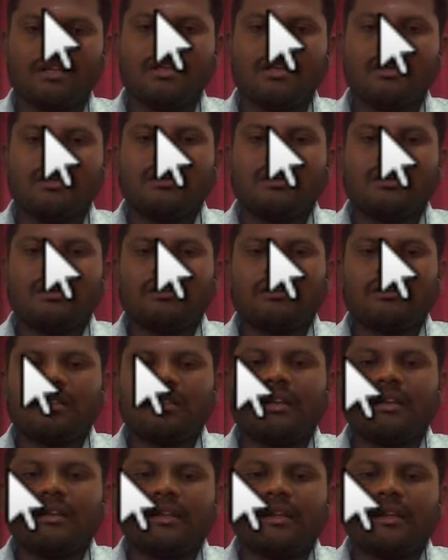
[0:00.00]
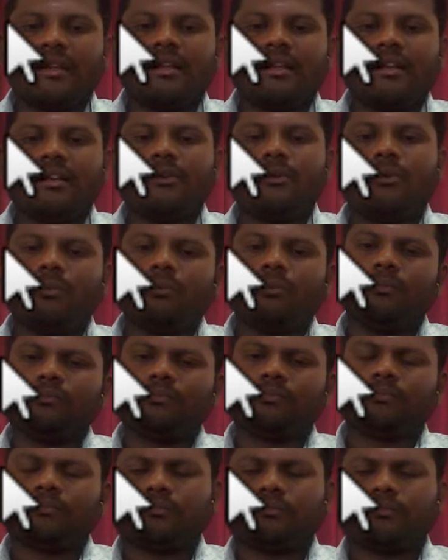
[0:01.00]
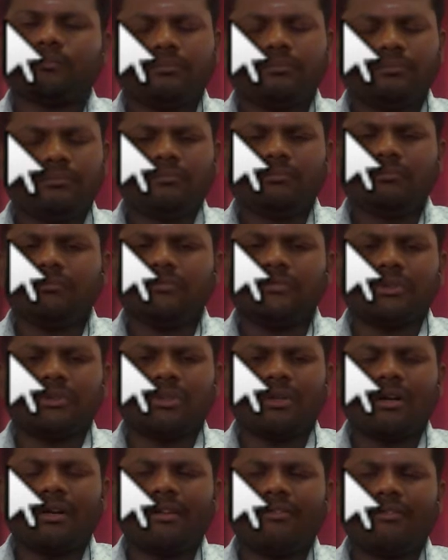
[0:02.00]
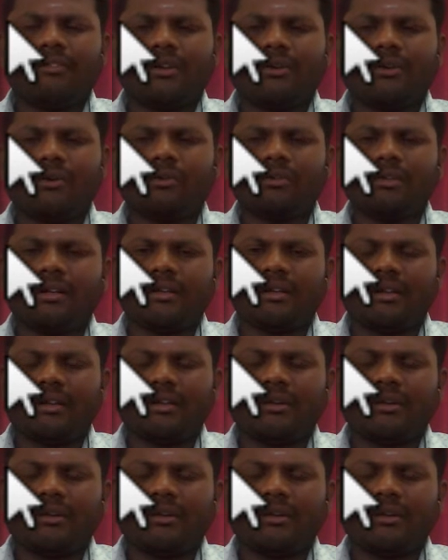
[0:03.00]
Then ALU. So already we know that ALU,